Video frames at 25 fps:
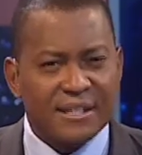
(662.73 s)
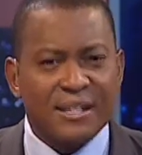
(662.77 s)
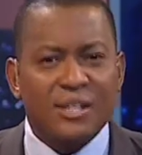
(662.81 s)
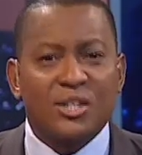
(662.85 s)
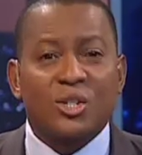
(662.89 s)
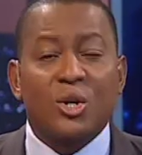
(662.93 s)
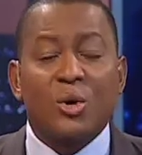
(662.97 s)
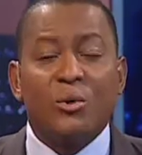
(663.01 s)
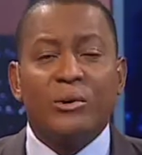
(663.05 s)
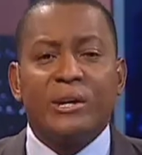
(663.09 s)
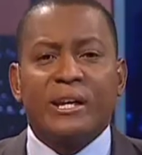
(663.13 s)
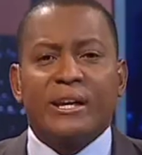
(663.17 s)
is
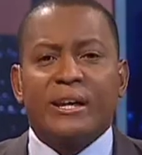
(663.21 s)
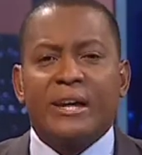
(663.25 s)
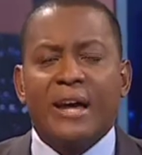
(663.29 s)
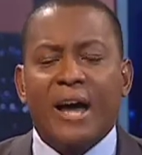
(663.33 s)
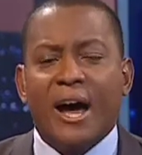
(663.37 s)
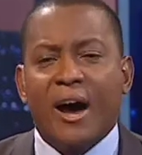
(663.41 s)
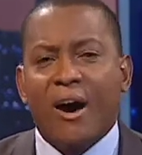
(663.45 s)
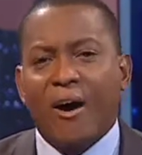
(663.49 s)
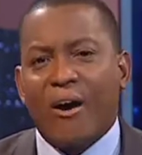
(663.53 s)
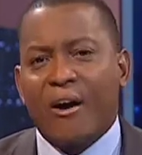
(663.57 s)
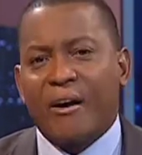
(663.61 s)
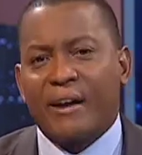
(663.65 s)
only
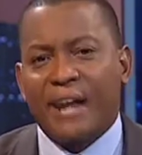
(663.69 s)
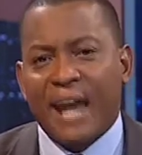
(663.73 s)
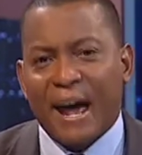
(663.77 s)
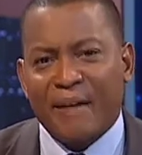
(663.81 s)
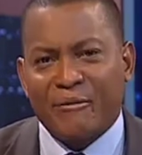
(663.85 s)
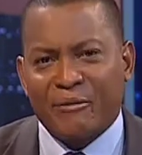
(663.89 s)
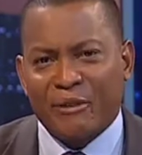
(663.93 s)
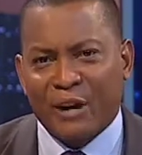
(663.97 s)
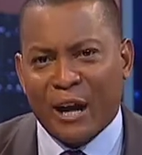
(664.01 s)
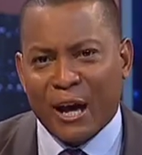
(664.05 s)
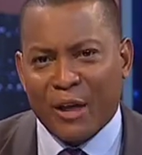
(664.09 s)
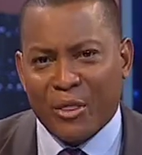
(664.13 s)
on
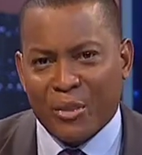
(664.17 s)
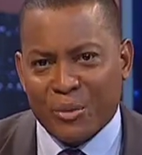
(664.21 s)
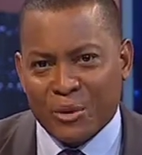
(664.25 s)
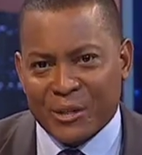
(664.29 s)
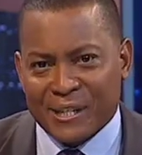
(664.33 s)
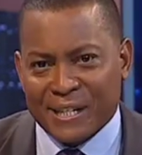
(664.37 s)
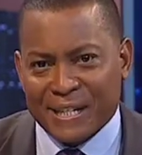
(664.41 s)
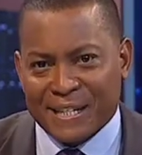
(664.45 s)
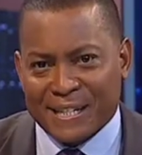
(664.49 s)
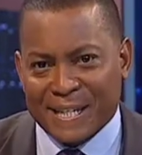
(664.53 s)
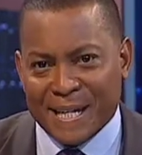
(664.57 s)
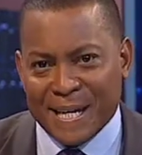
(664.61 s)
Africa
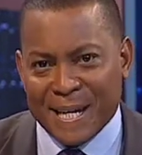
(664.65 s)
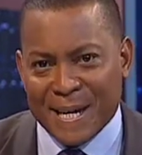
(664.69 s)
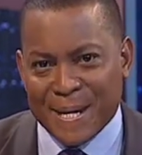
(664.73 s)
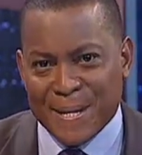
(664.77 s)
360.